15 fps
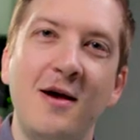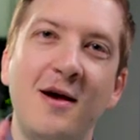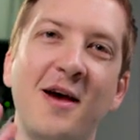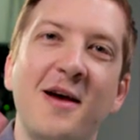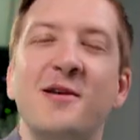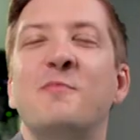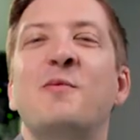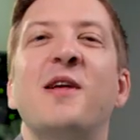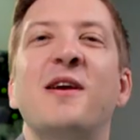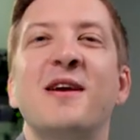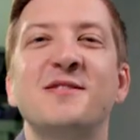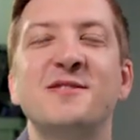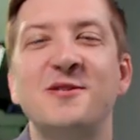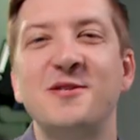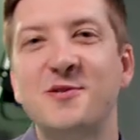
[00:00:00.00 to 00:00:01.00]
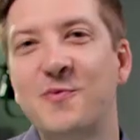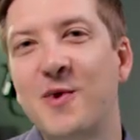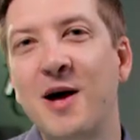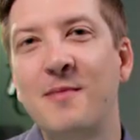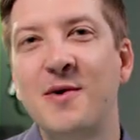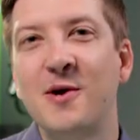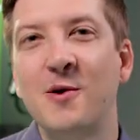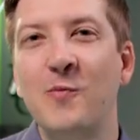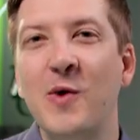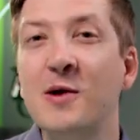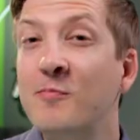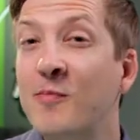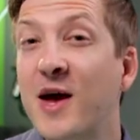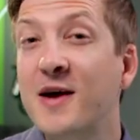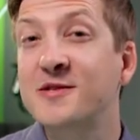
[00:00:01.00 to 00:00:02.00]
Hey there, Polycasters. Rob here.
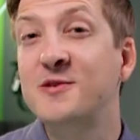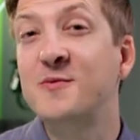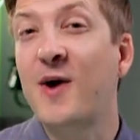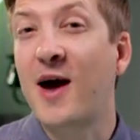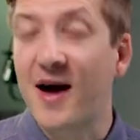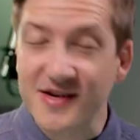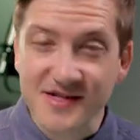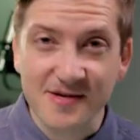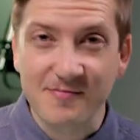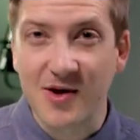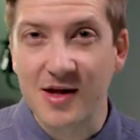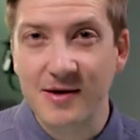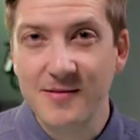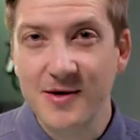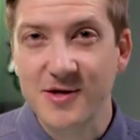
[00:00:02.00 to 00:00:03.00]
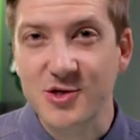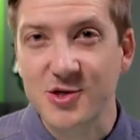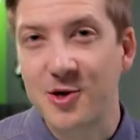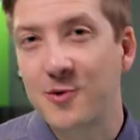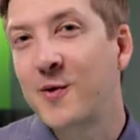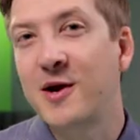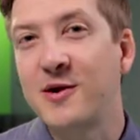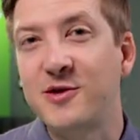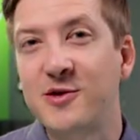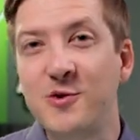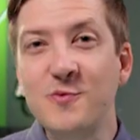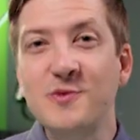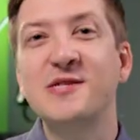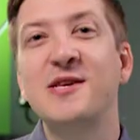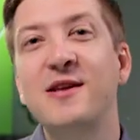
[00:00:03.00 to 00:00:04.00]
Welcome back to Ask Polymer, the show where
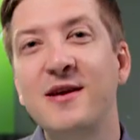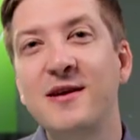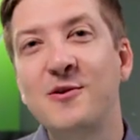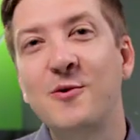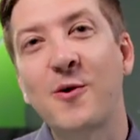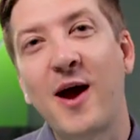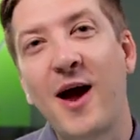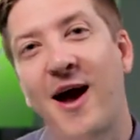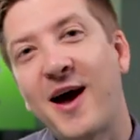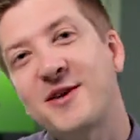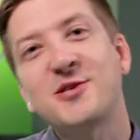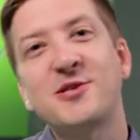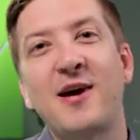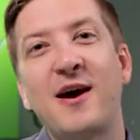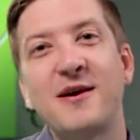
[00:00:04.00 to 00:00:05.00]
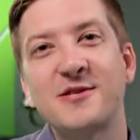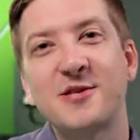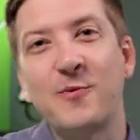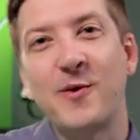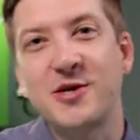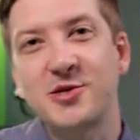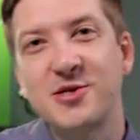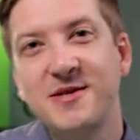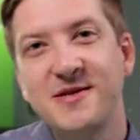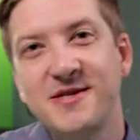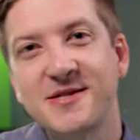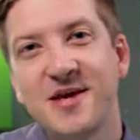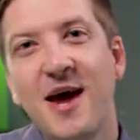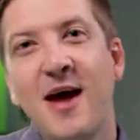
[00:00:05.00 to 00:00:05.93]
you send in your hashtagged questions